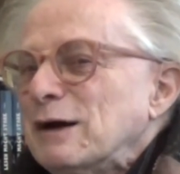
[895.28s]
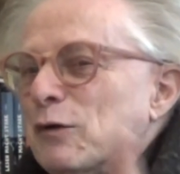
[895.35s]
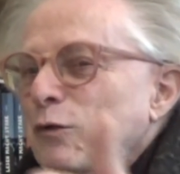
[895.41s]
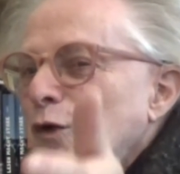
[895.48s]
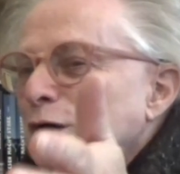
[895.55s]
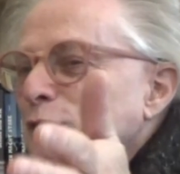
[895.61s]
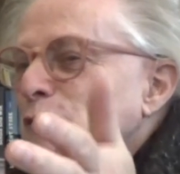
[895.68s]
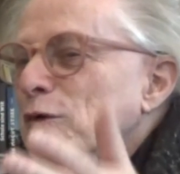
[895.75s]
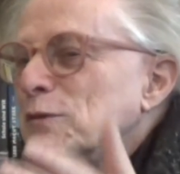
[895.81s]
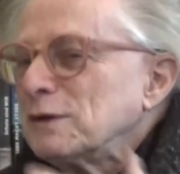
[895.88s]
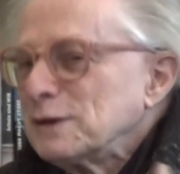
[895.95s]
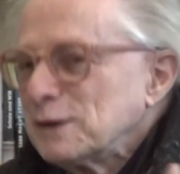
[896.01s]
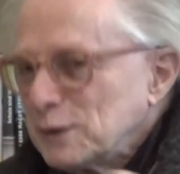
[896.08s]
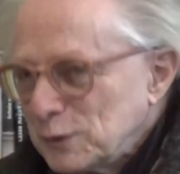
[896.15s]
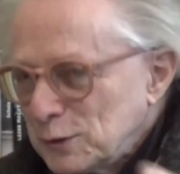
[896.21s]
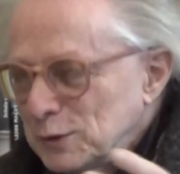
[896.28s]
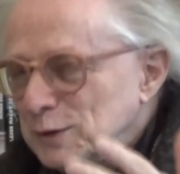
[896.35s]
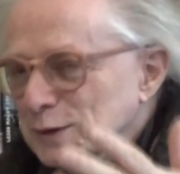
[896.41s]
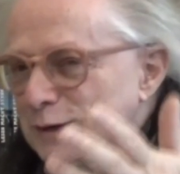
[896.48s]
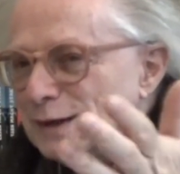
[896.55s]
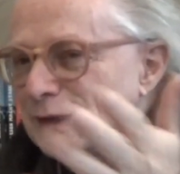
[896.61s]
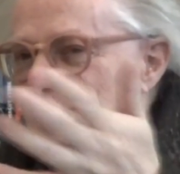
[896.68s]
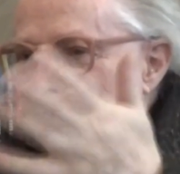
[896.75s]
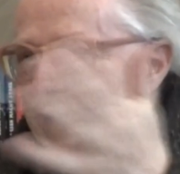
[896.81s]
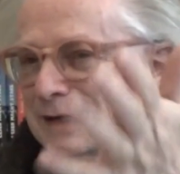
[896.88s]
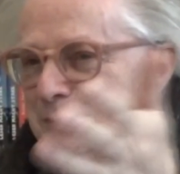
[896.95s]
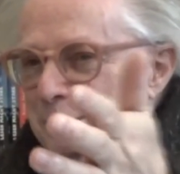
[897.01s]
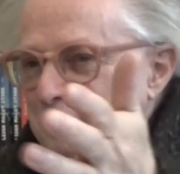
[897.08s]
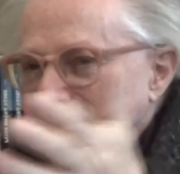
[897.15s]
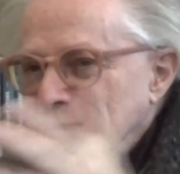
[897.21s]
One woman who
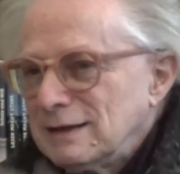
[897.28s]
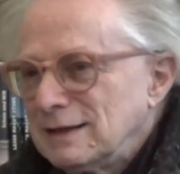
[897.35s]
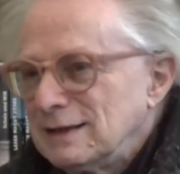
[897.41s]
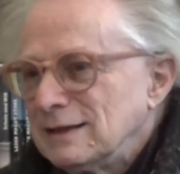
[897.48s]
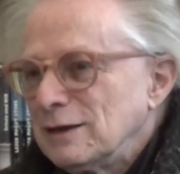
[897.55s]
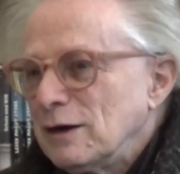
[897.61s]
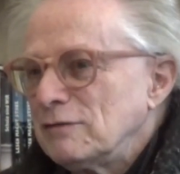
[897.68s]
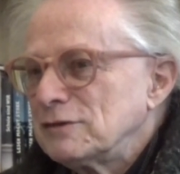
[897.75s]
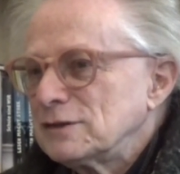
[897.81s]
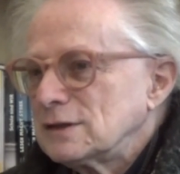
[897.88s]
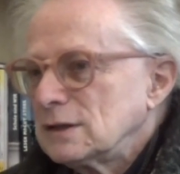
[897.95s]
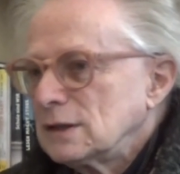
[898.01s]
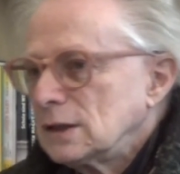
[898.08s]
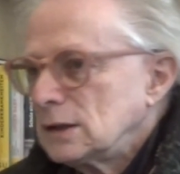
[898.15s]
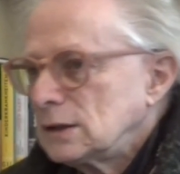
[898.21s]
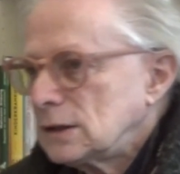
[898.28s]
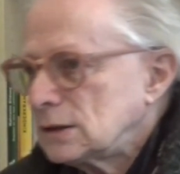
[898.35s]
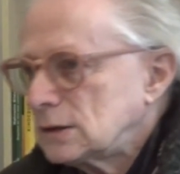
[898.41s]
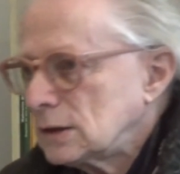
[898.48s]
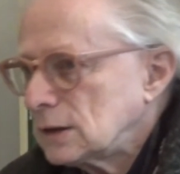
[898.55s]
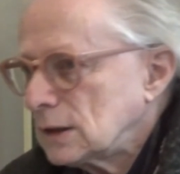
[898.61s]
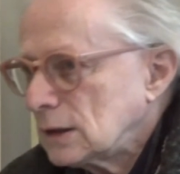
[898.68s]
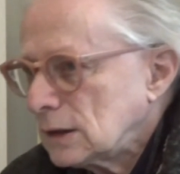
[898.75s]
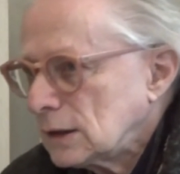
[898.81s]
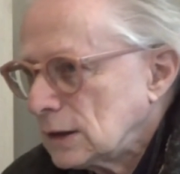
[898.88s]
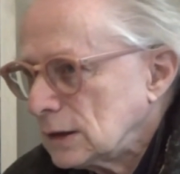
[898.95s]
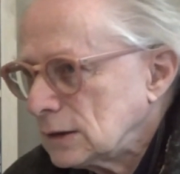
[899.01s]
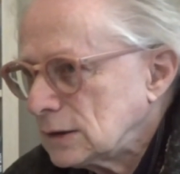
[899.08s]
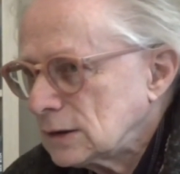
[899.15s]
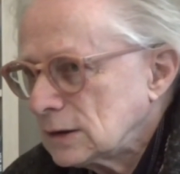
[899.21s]
liked me in the office, she said,
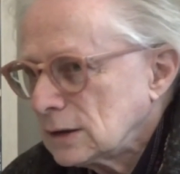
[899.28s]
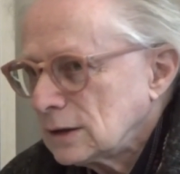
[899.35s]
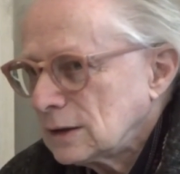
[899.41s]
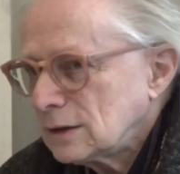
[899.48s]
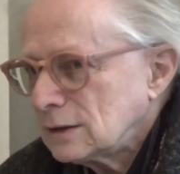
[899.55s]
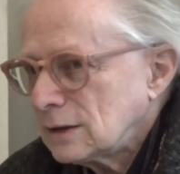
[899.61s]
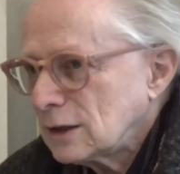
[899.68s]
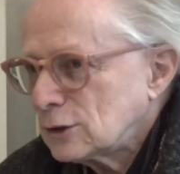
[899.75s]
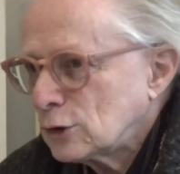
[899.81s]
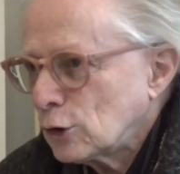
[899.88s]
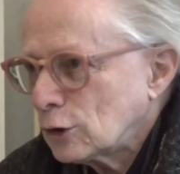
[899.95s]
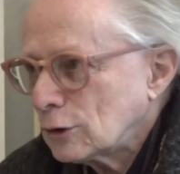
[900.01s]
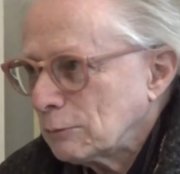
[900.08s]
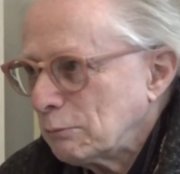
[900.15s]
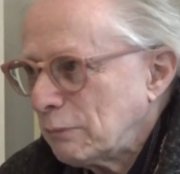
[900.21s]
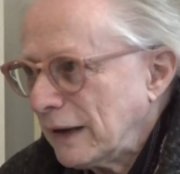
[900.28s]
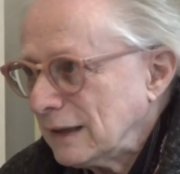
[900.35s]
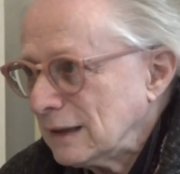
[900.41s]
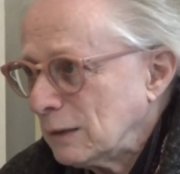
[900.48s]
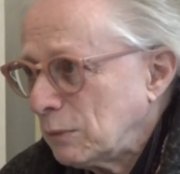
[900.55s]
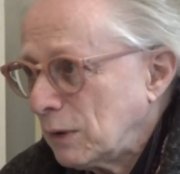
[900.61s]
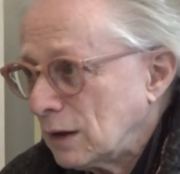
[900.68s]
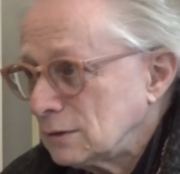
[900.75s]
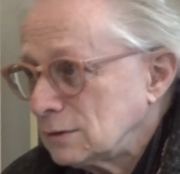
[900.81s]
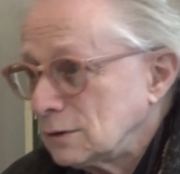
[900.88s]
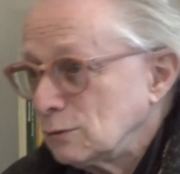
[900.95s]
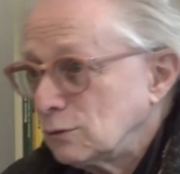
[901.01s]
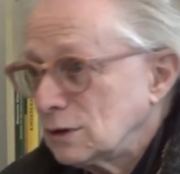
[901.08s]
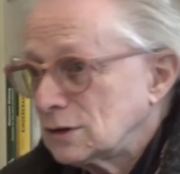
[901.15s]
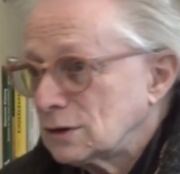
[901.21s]
Hans, they're talking bad about
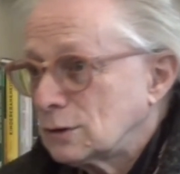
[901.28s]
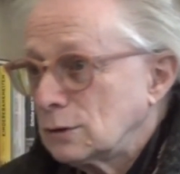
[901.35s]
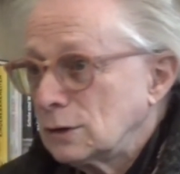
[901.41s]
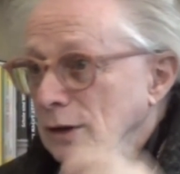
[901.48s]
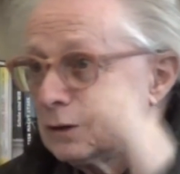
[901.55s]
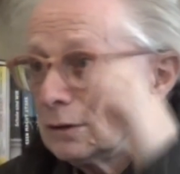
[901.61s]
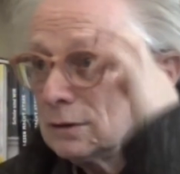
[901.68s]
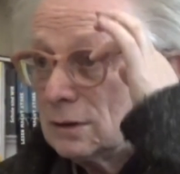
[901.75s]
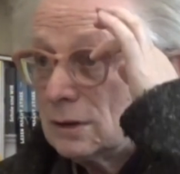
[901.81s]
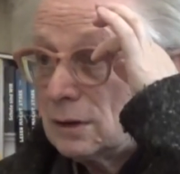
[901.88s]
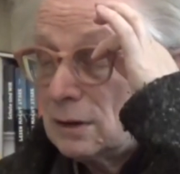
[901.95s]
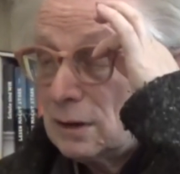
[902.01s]
you. What's going on?